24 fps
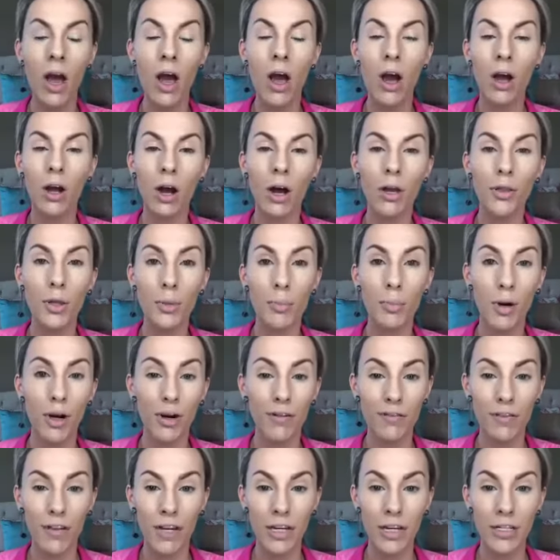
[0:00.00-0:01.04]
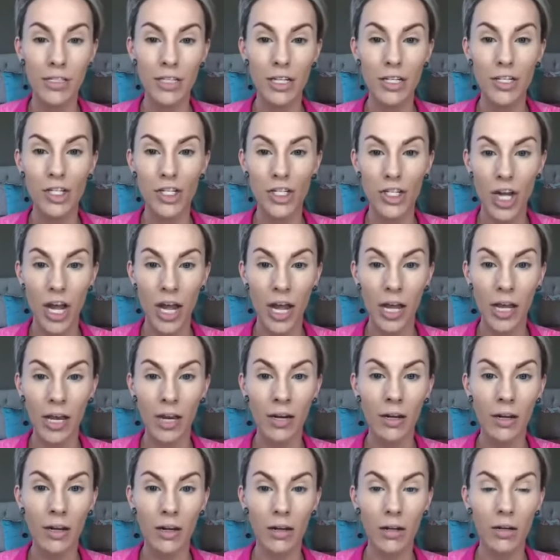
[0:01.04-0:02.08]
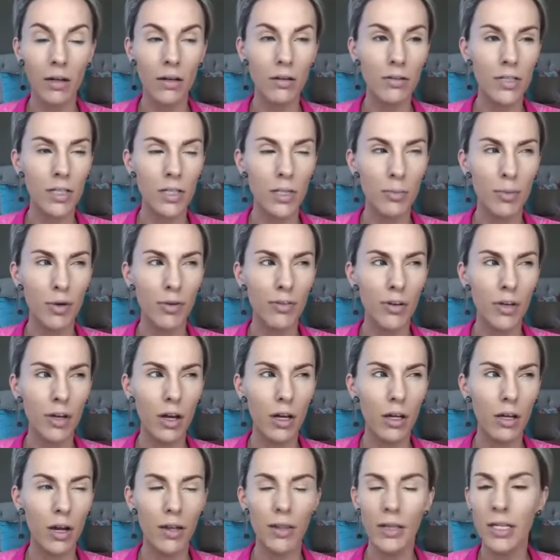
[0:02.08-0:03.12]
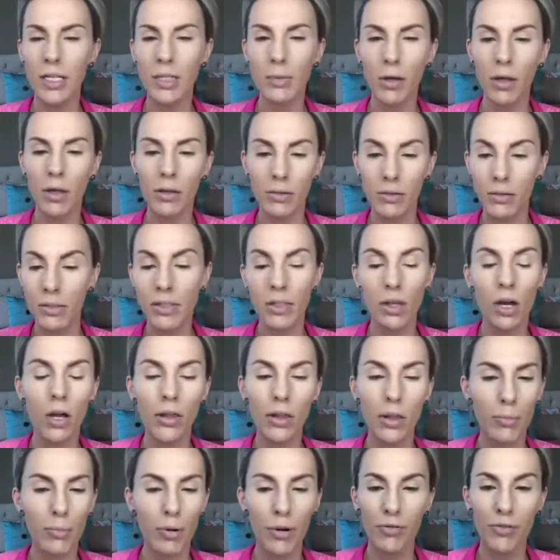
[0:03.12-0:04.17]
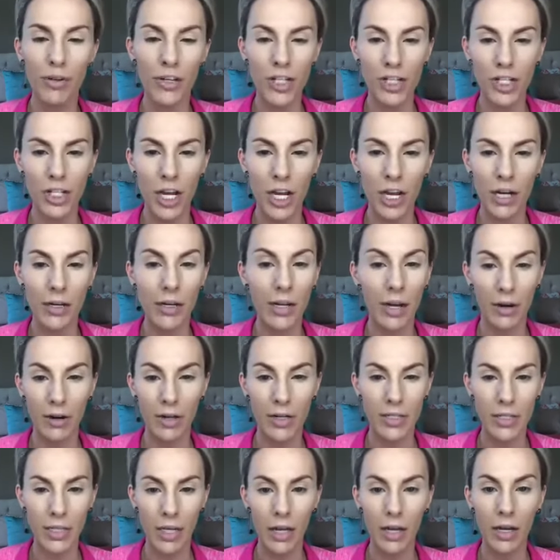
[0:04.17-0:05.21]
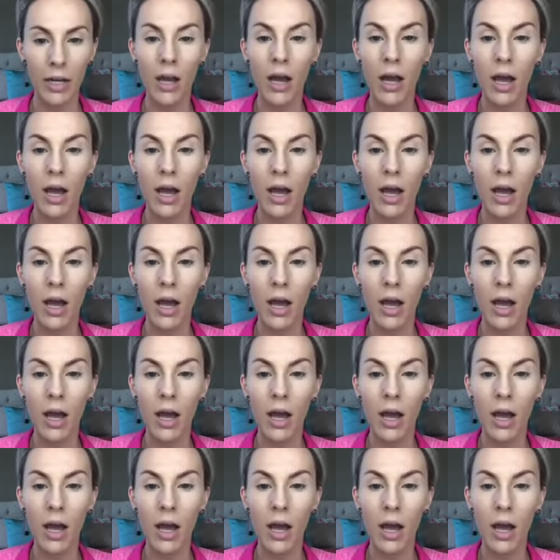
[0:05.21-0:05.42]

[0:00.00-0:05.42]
called the Perfect Shade. Is it the perfect color? I think it's called the Perfect Shade Guarantee.